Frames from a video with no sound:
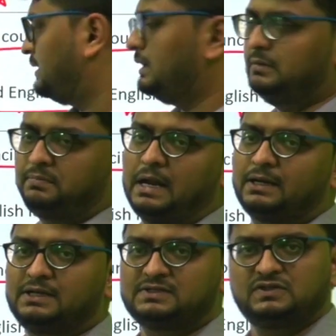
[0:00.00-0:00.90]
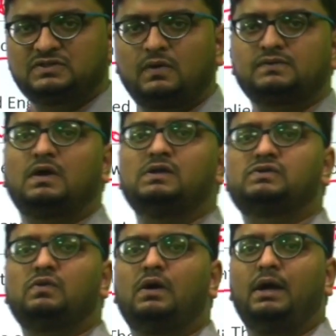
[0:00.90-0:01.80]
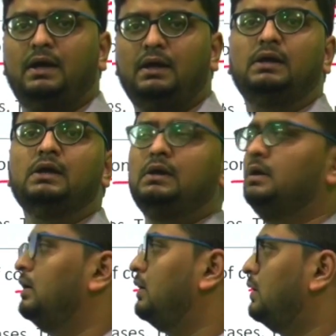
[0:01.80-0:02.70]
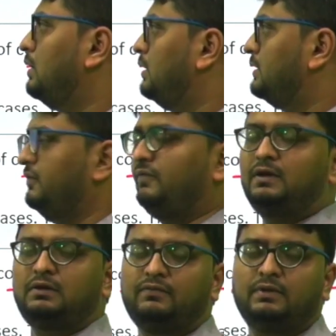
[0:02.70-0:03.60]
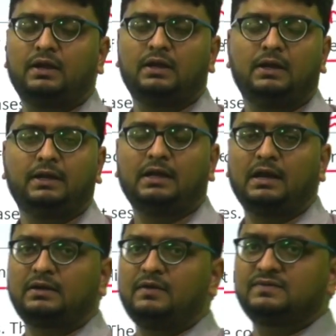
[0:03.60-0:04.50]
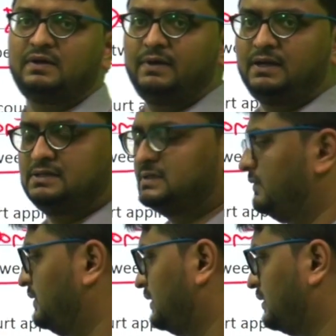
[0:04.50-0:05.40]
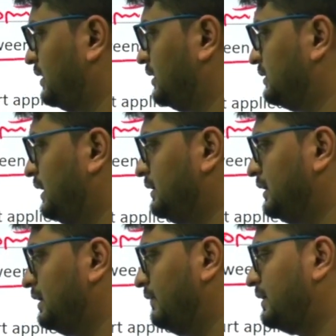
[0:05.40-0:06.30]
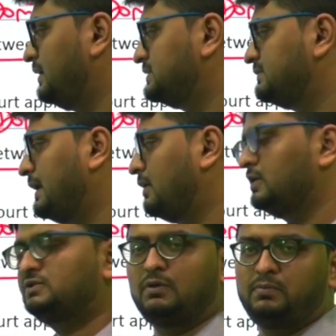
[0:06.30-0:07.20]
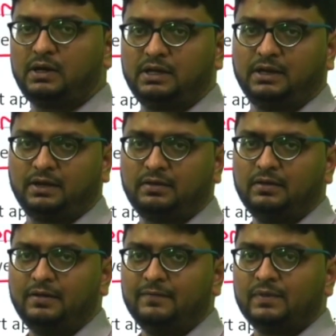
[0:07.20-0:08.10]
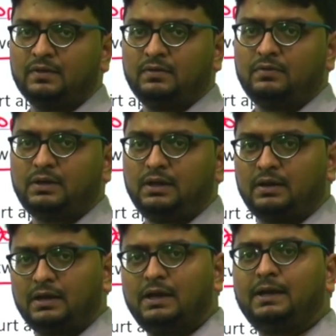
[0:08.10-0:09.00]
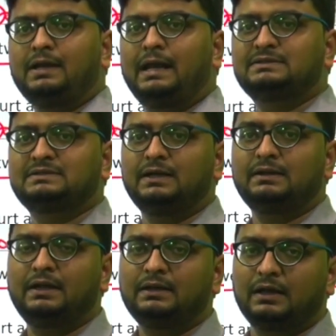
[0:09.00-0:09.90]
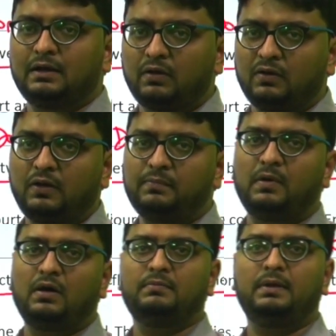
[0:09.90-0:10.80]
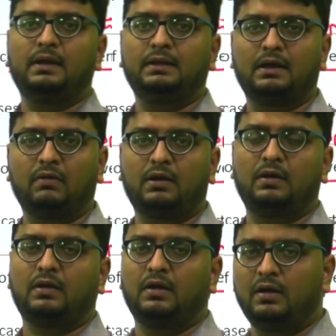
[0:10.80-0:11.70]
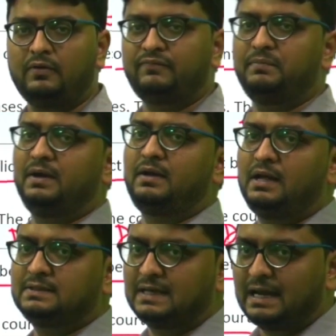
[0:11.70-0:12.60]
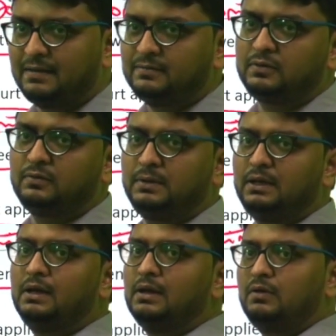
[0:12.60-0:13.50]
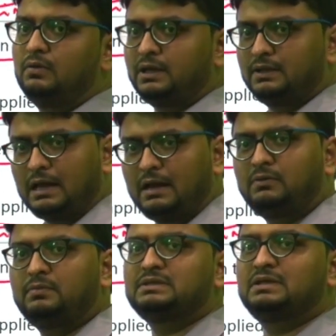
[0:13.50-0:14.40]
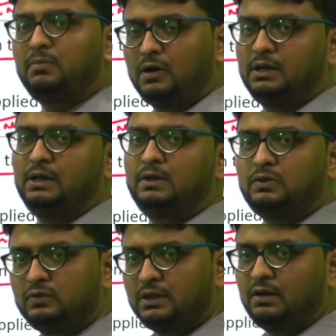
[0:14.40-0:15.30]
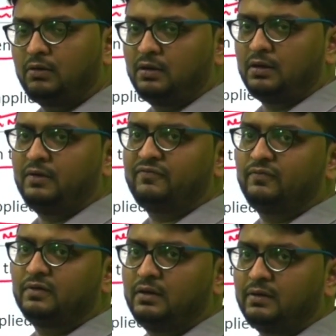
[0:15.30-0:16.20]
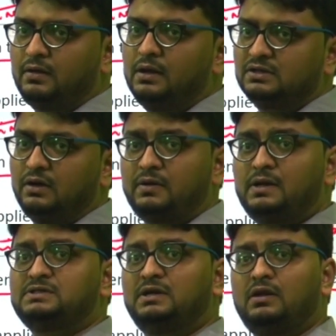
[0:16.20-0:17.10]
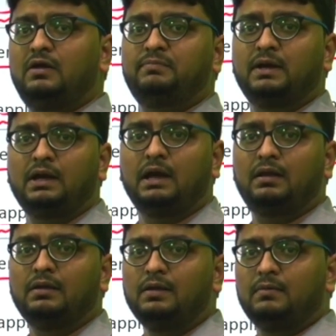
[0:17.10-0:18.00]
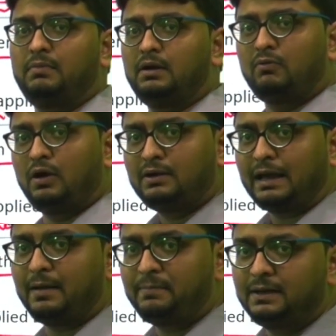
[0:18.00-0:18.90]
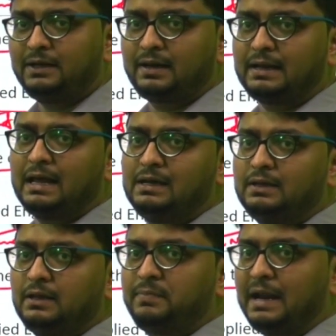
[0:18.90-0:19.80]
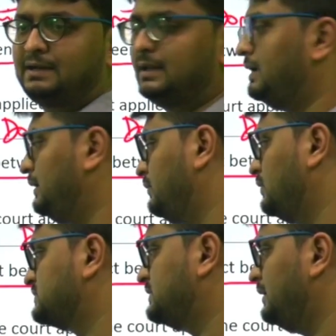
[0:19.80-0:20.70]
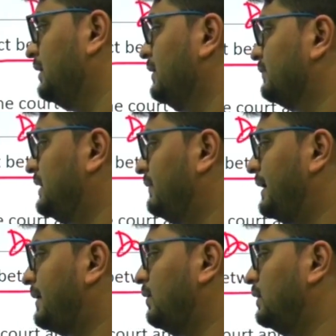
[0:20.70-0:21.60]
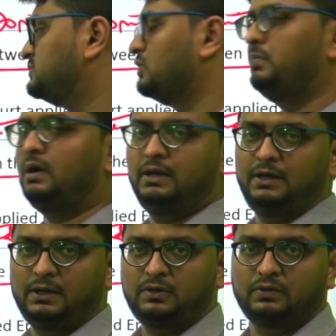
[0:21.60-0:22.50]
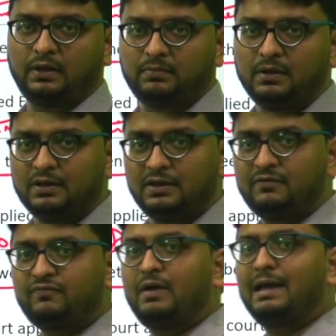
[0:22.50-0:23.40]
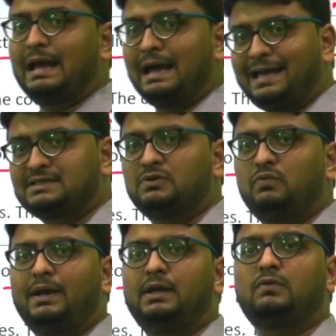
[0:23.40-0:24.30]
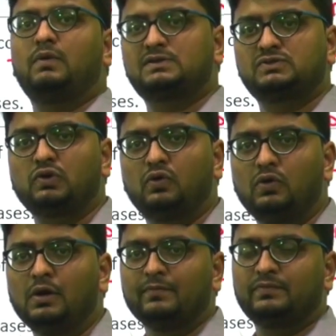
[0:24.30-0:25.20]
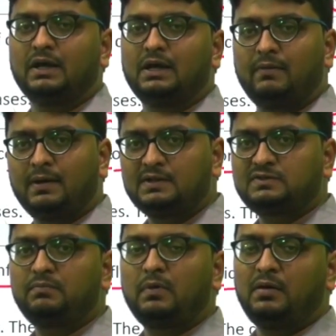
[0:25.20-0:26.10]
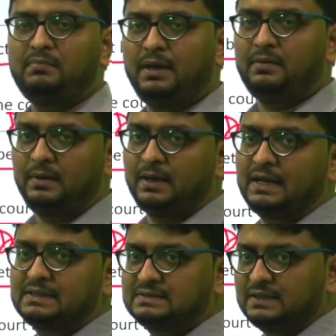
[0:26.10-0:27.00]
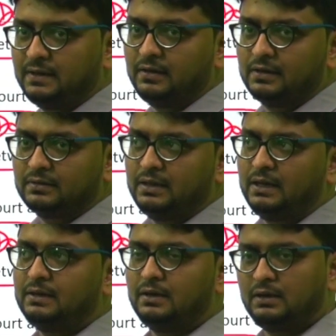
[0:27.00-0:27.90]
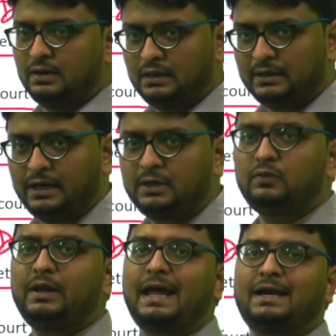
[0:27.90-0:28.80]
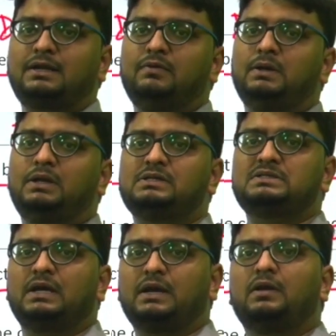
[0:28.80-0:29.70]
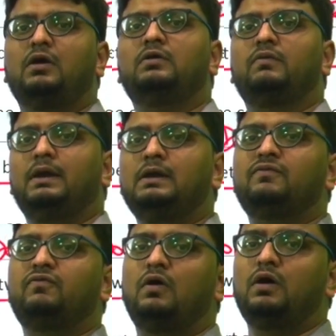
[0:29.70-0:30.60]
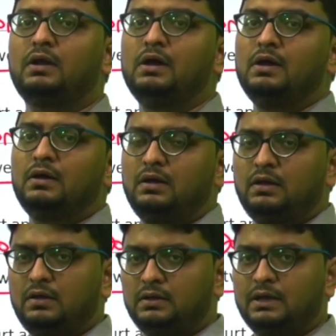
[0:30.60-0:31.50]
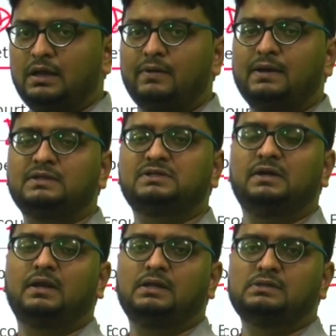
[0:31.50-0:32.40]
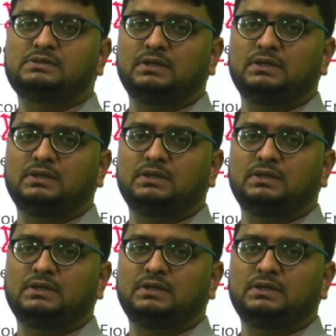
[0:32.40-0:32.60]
in practice. This was also a defect of the Regulating Act of 1773, that the governors were not subordinate. Okay, Regulating Act said that the Governor of Bombay and the Governor of Madras have to be, okay, they have to be subordinate to the Governor General of Bengal. But what happened in reality practically was that they were not subordinate to them. If we are asked why it was so, the governors of Bombay and Madras said that in the day-to-day activities they cannot wait for the Governor General's